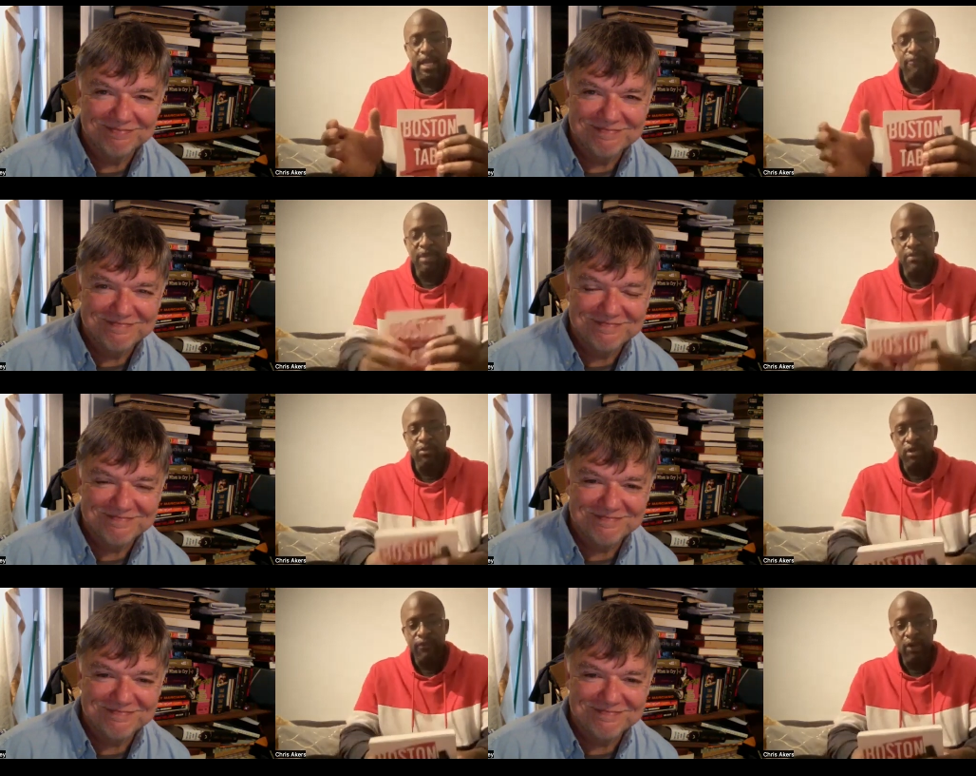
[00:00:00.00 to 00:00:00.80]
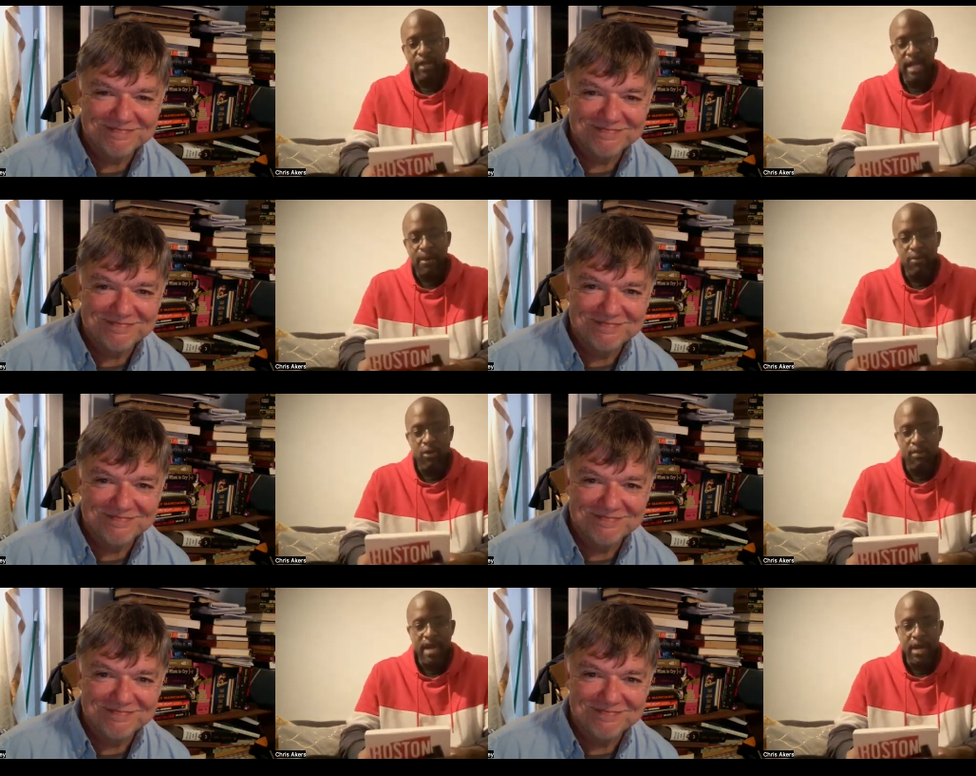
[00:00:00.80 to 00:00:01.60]
Speaker 1: If people want to find
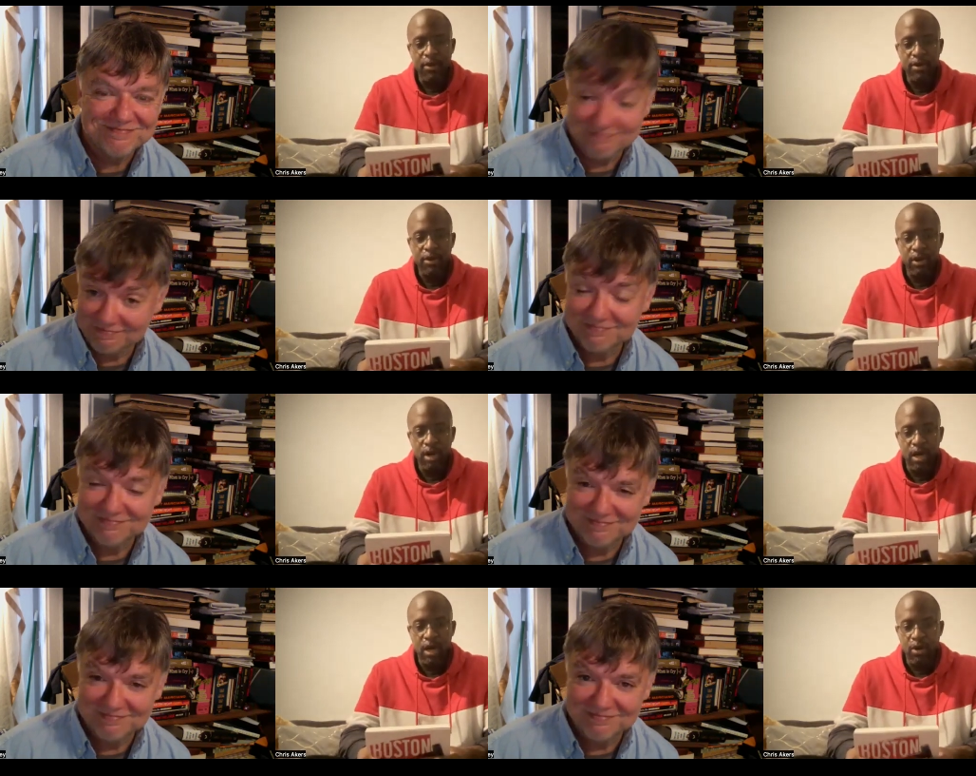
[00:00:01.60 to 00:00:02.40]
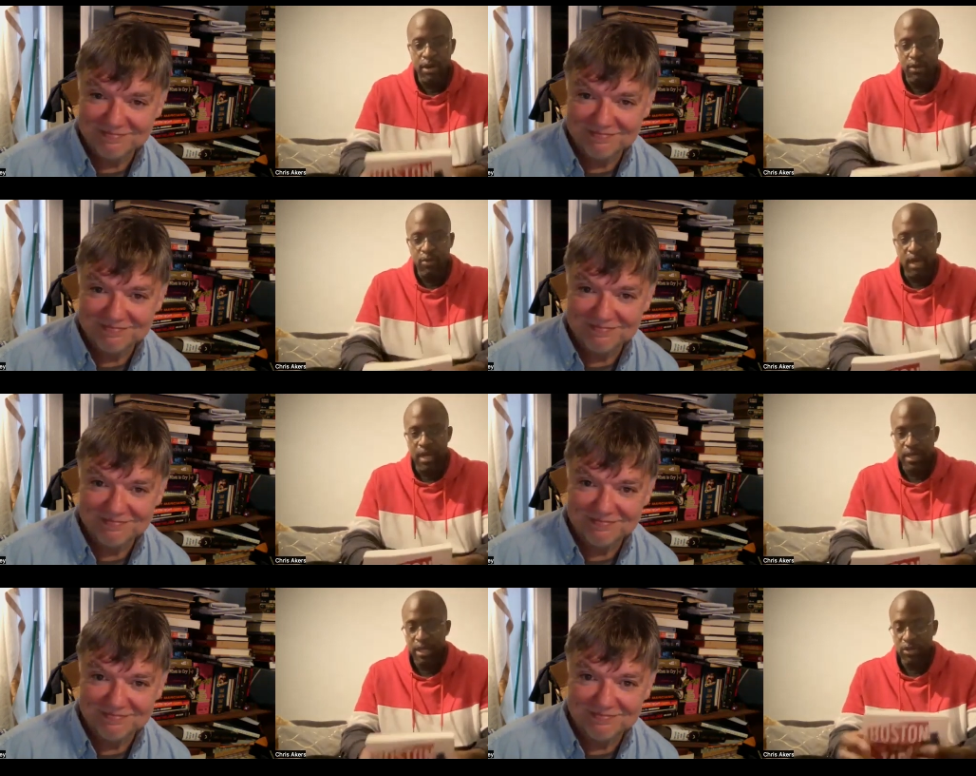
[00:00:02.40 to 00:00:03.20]
out more about your or your
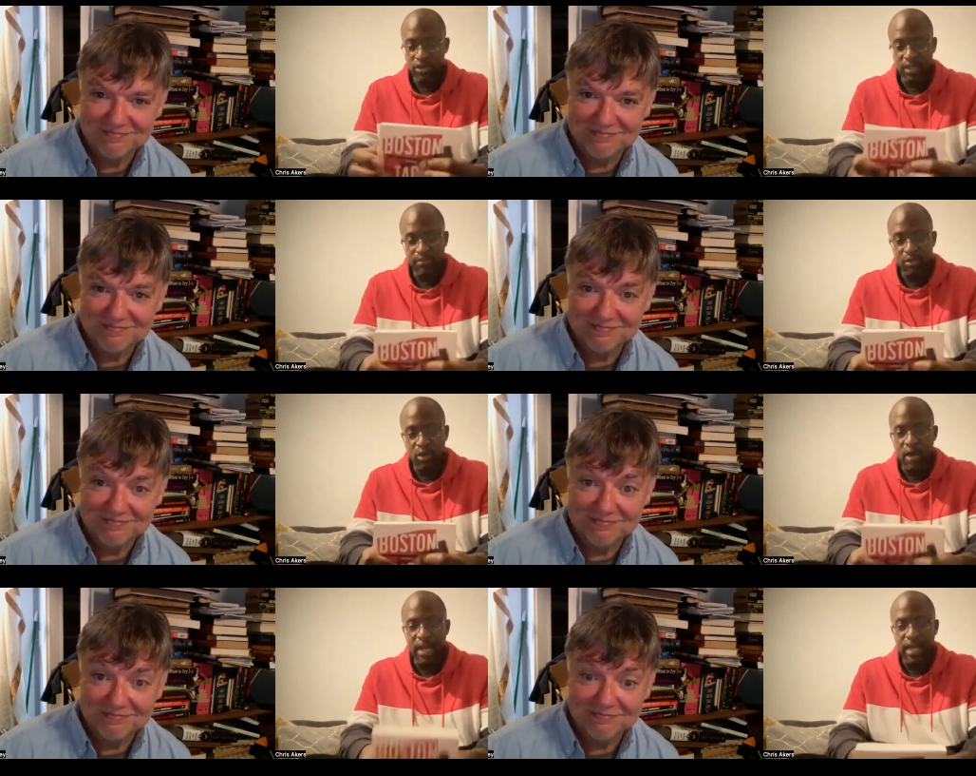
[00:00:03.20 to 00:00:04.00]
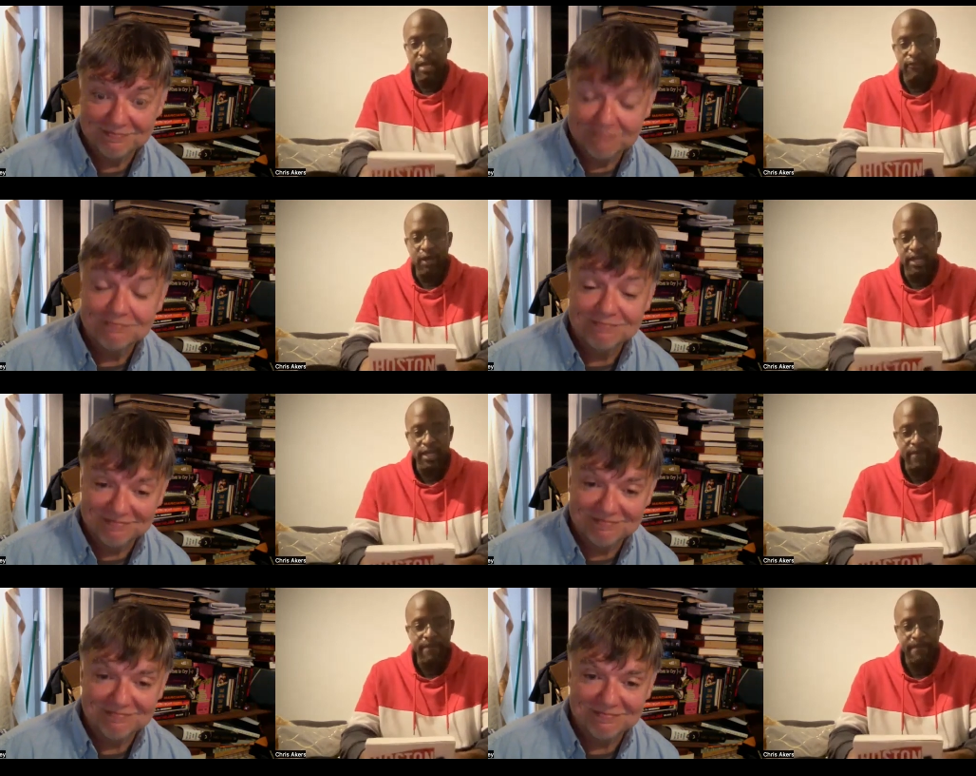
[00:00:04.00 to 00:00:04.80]
work, not just this book, where can they
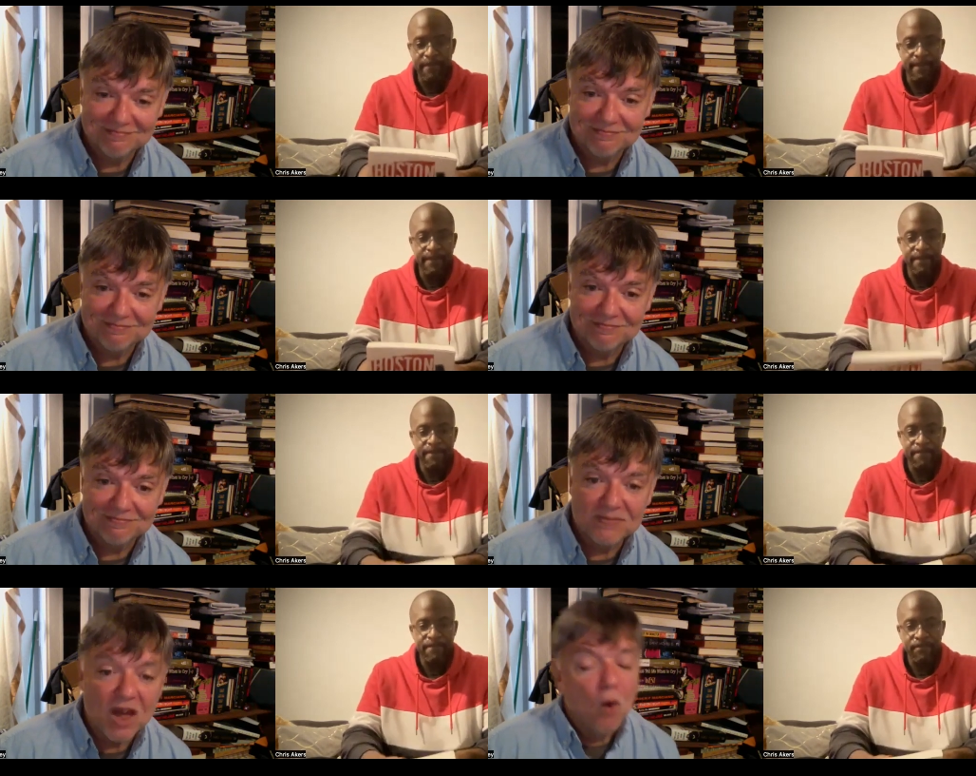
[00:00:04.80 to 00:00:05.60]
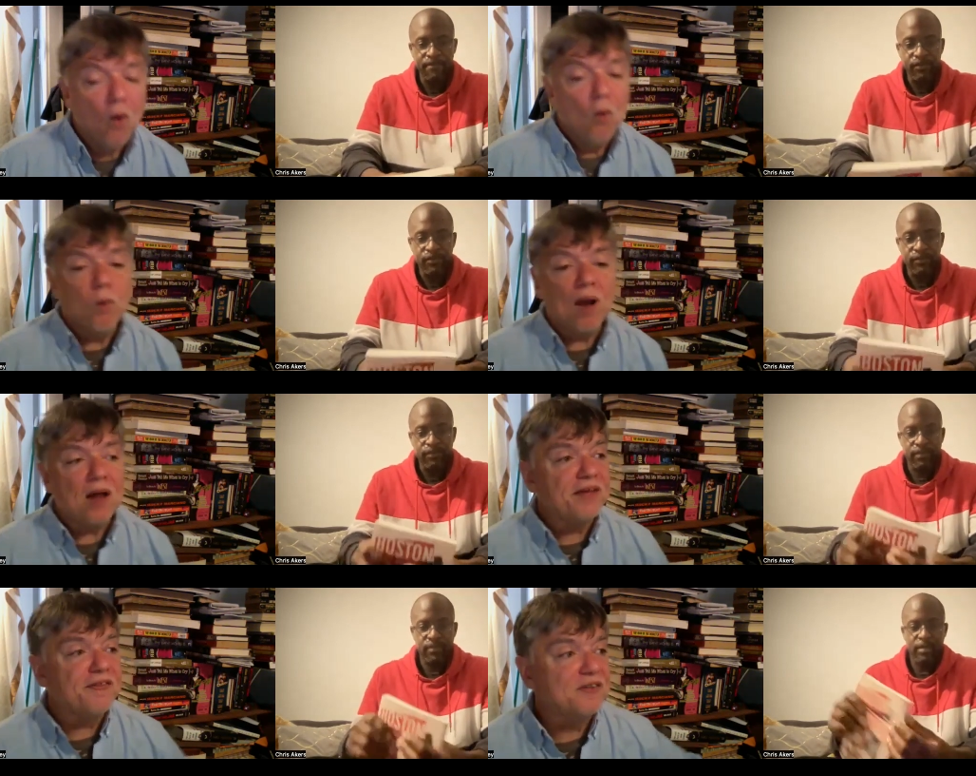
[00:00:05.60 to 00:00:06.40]
find it?
Speaker 2: Well,
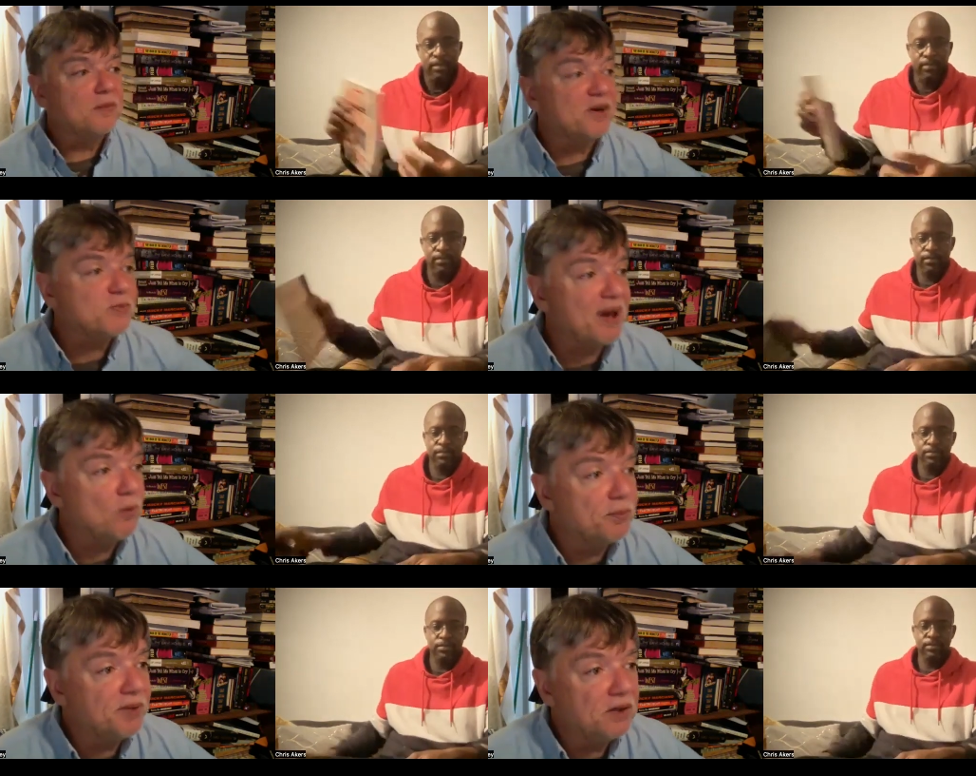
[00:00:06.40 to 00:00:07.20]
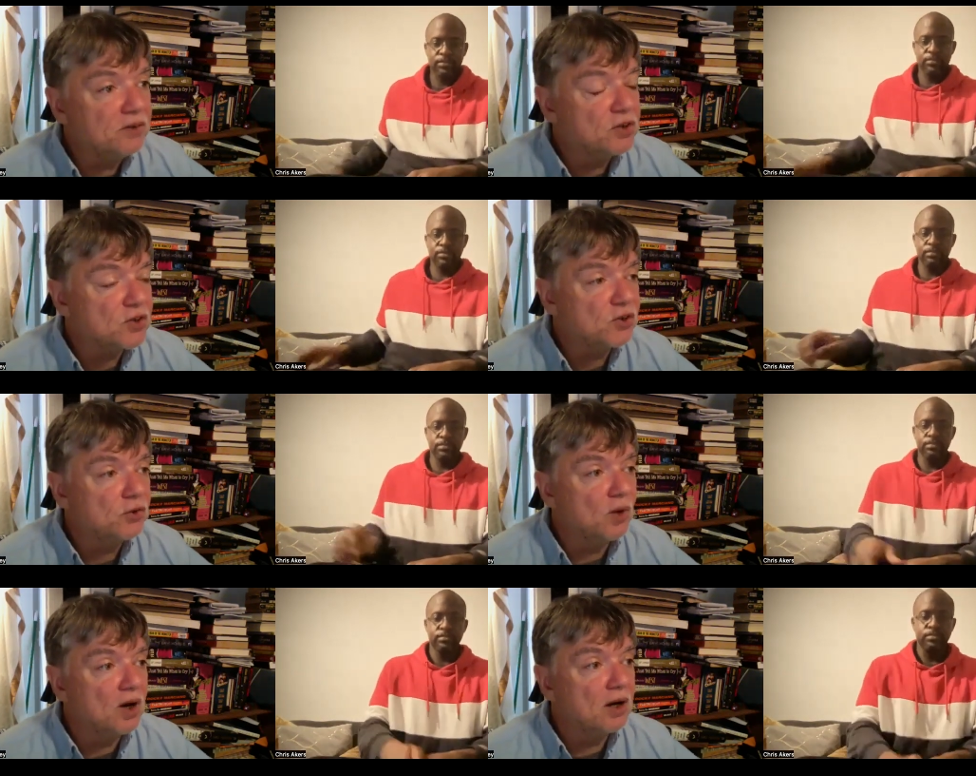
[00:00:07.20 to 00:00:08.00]
I think the best bet would be just
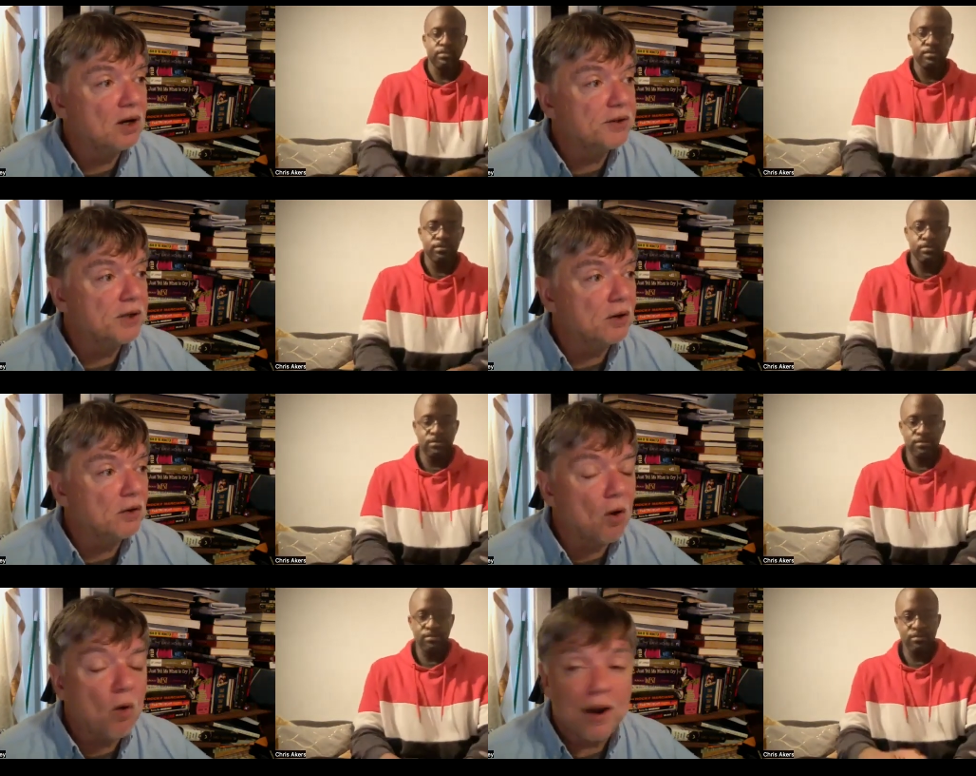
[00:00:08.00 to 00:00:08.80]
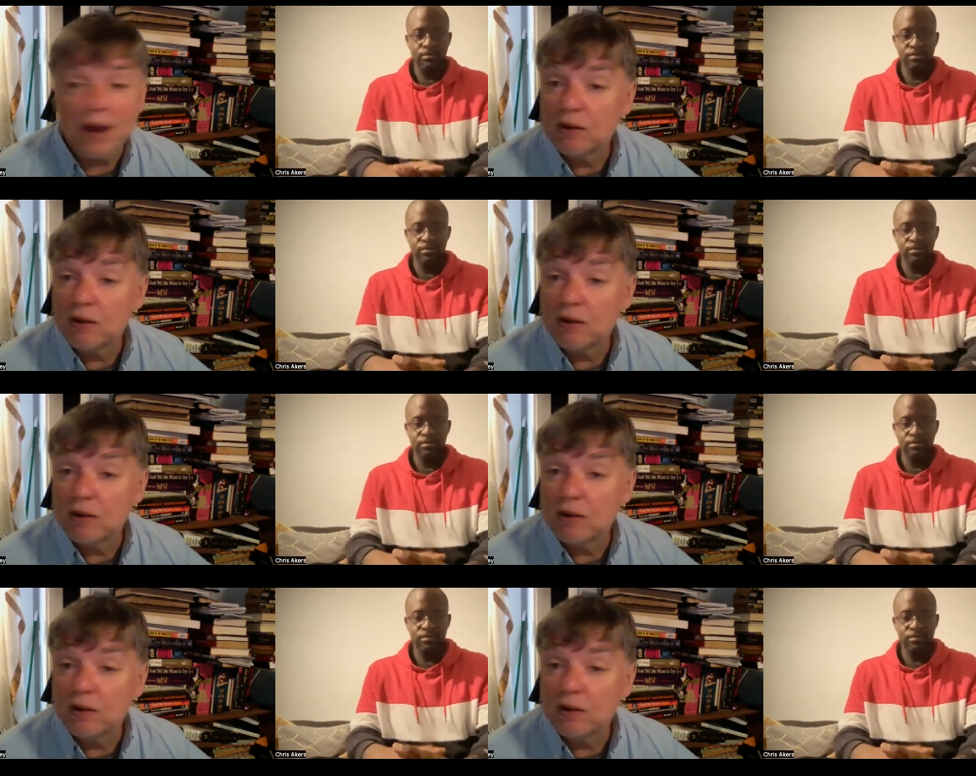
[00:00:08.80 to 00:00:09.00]
to uh, you know go on